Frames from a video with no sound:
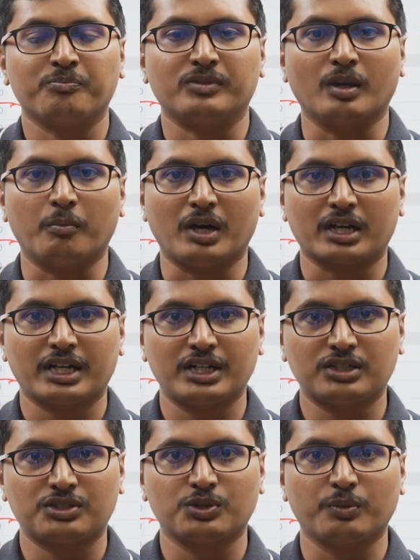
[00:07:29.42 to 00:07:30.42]
the
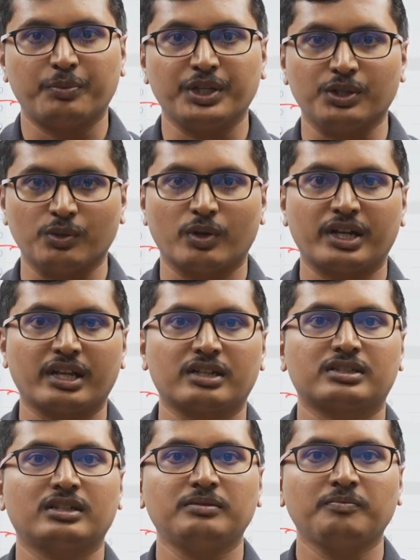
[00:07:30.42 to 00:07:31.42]
market should be in your
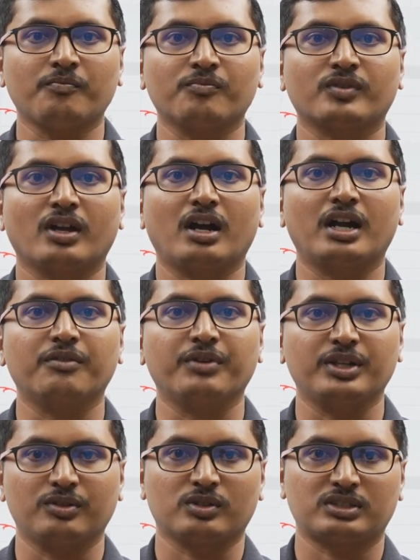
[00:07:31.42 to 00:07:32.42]
direction, and
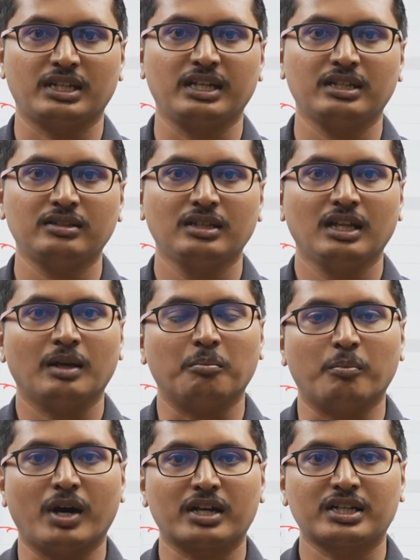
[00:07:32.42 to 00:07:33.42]
when you are selling,
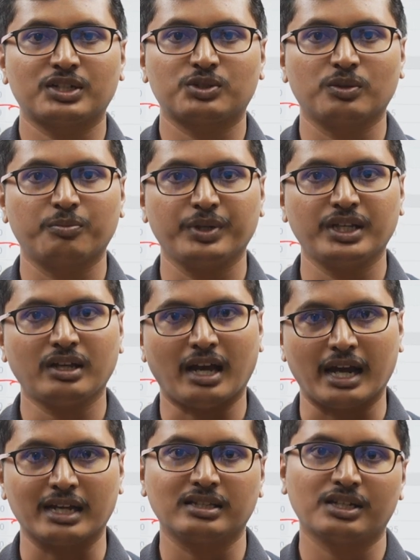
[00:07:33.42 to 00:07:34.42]
market should be
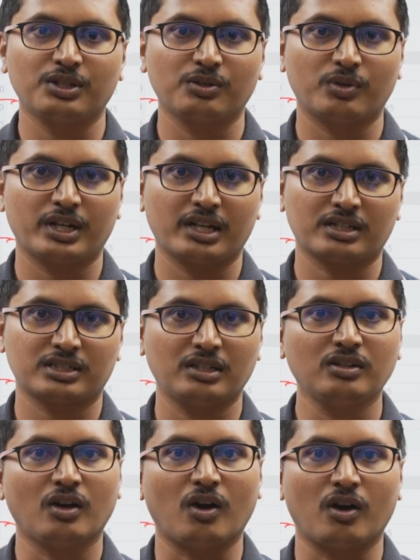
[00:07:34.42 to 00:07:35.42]
either in your direction
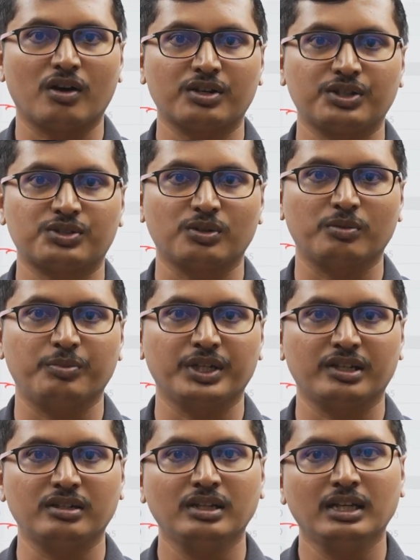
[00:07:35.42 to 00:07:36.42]
or it should be
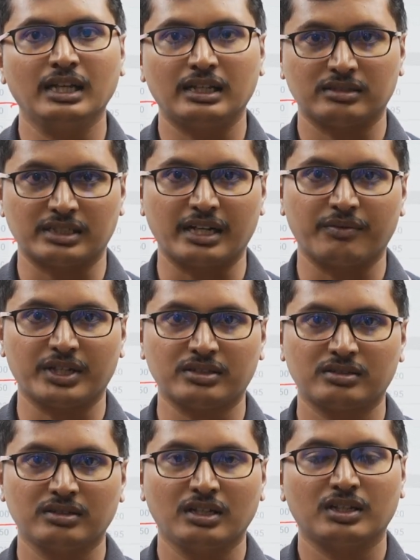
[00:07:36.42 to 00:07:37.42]
in
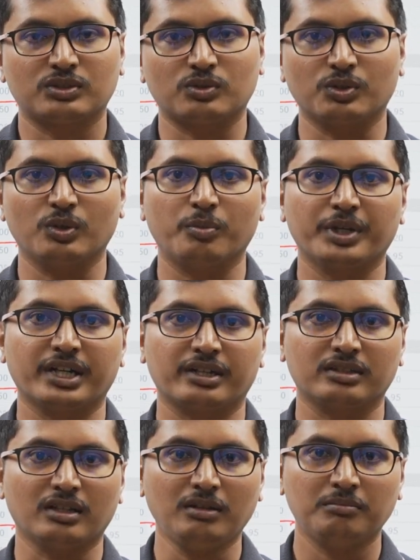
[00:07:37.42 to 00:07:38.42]
sideways, so you will be
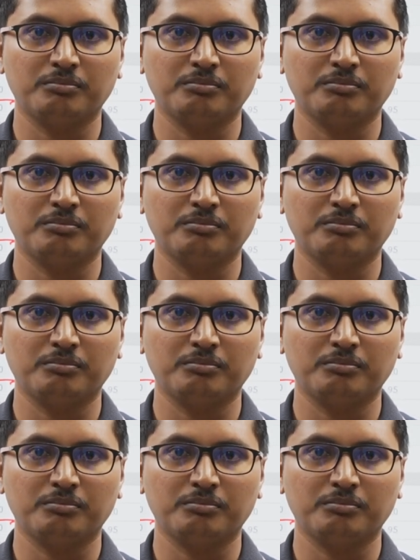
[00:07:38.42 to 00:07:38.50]
getting the